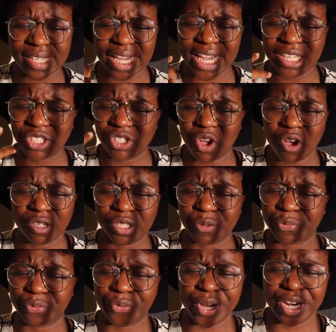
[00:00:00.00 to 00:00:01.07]
singing songs
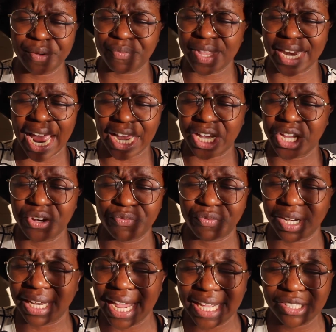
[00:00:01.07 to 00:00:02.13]
of freedom that I couldn't
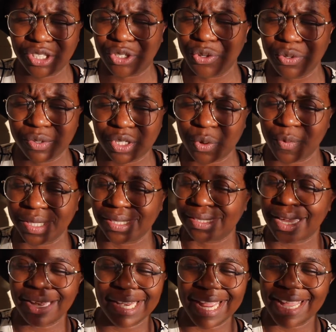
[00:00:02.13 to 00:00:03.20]
relate to. So when
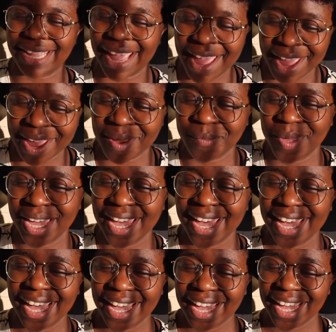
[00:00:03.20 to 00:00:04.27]
Sunday came,
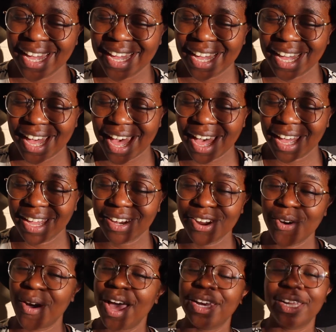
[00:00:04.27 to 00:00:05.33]
I had
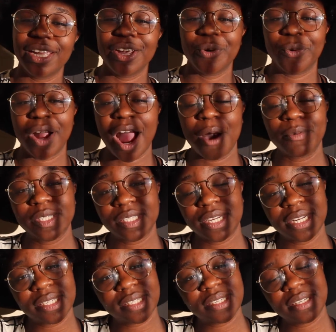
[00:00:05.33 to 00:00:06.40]
no idea where I was
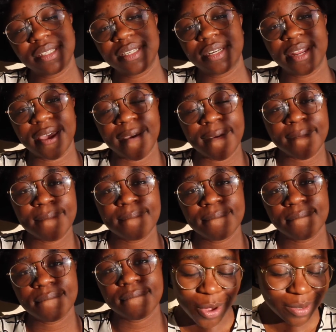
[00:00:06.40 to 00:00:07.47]
gonna sit today.
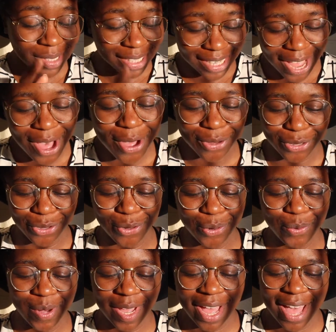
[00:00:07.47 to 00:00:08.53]
I won't tell
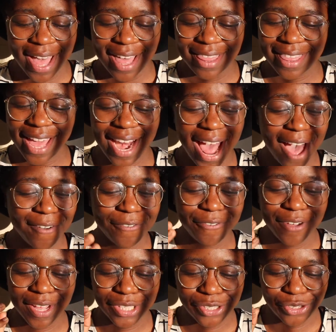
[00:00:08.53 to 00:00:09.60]
you that I
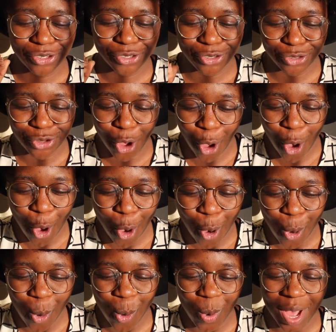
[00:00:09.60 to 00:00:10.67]
felt
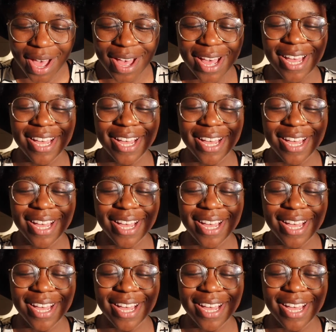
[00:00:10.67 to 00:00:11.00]
so